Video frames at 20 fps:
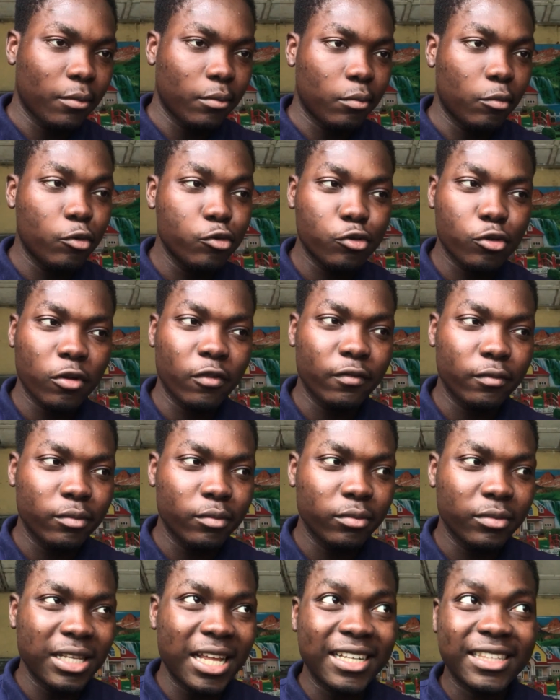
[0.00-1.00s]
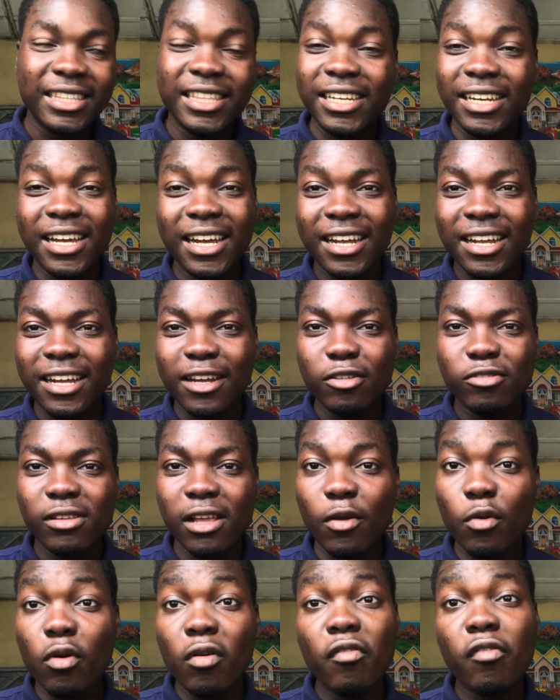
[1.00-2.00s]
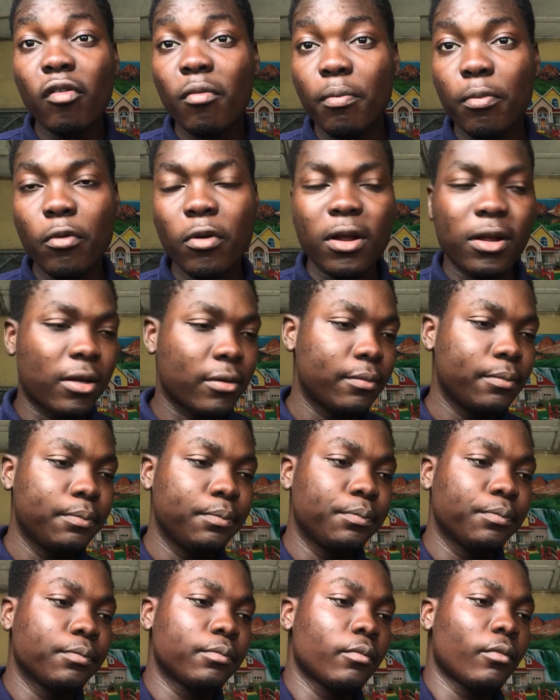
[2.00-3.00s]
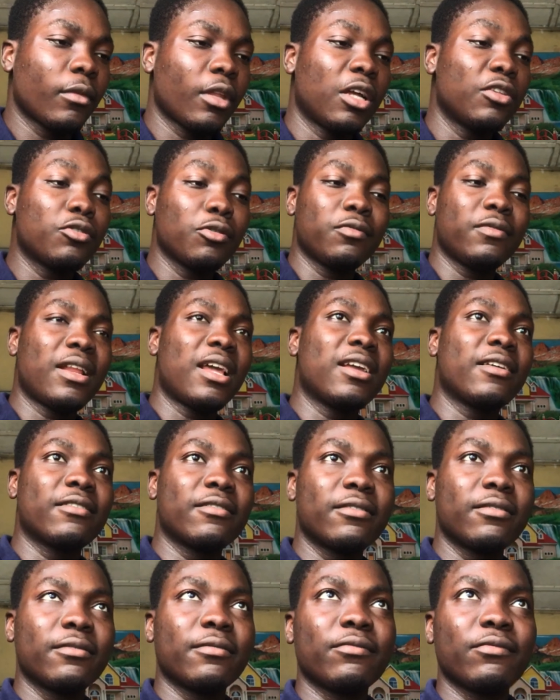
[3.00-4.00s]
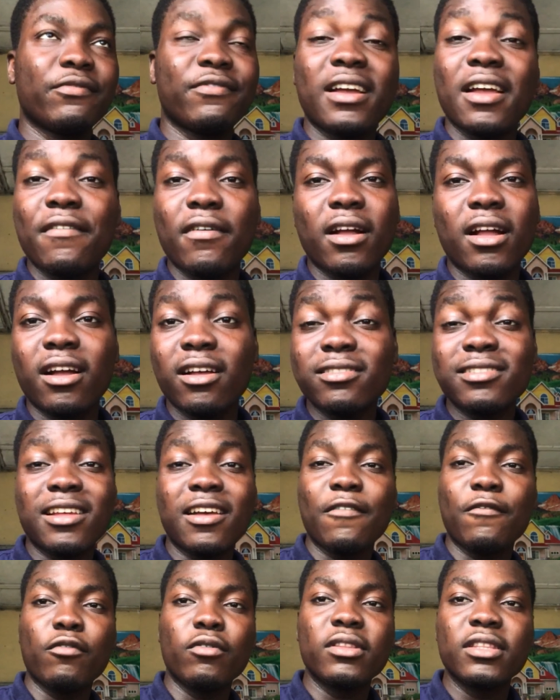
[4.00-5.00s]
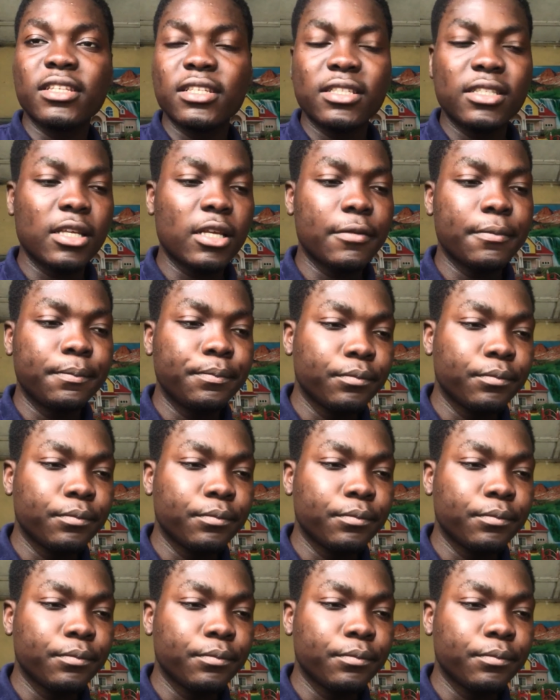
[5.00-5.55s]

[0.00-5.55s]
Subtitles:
Most of like 3 accounts I won from poker out of like 5 accounts that I've won this year.